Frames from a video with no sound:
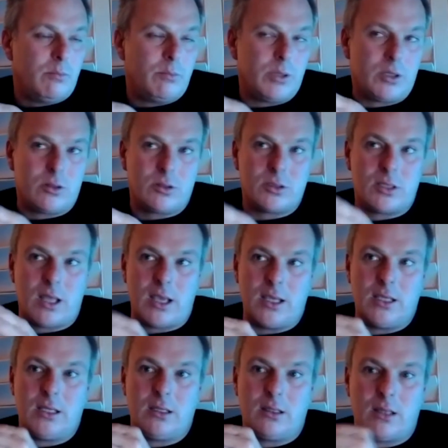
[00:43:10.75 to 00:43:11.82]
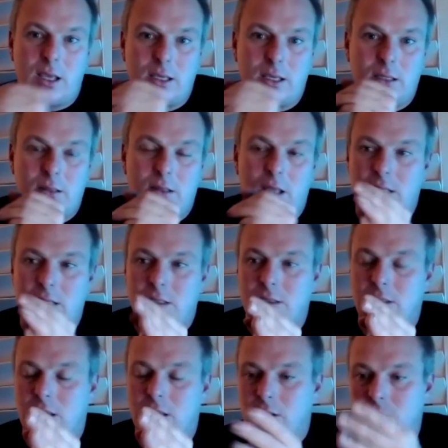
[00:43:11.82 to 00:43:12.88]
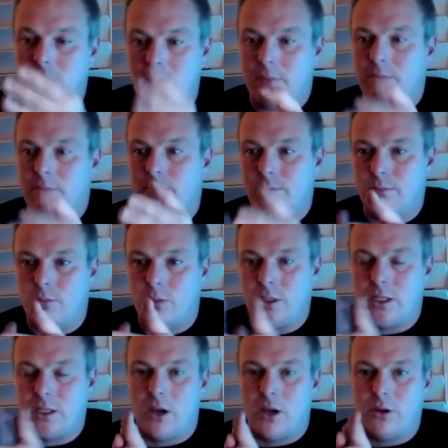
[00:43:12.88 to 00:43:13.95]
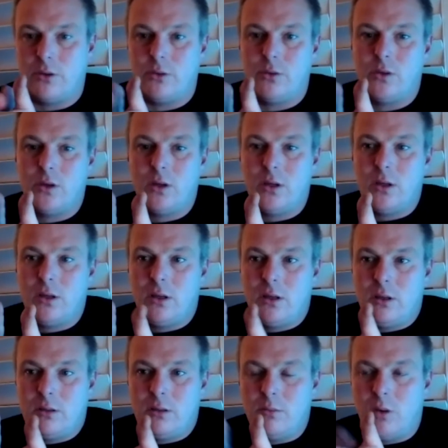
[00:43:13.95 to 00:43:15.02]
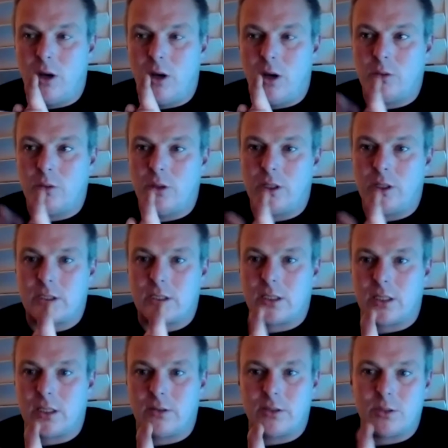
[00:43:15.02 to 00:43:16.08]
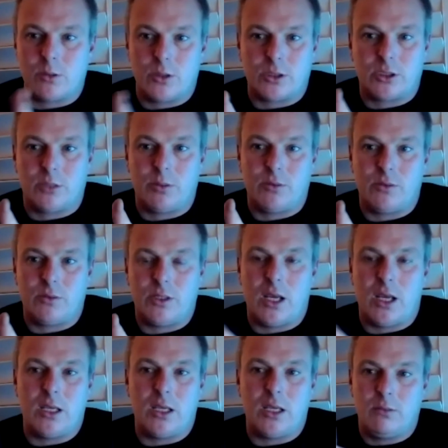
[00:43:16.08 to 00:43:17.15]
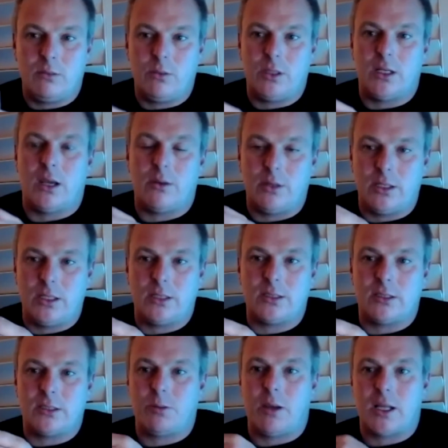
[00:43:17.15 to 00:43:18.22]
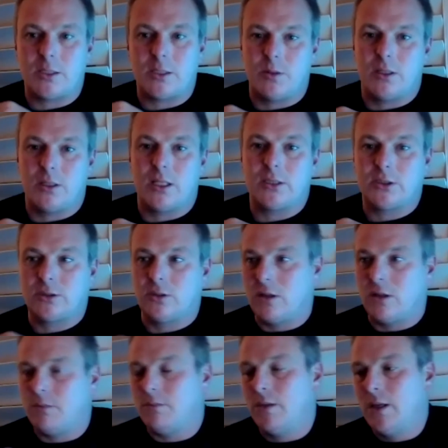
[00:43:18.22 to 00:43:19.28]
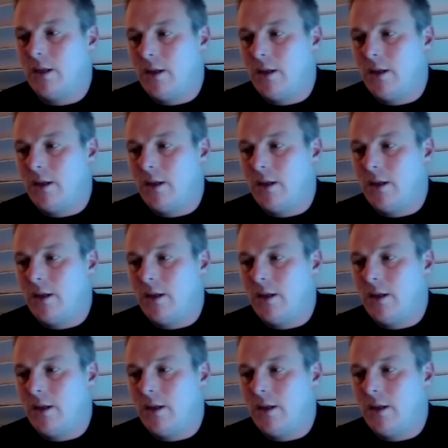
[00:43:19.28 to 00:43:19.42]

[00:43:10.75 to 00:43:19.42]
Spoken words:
Because they just go, yep, we know Mike works to clear his workshop every day. We know he needs these parts by lunchtime.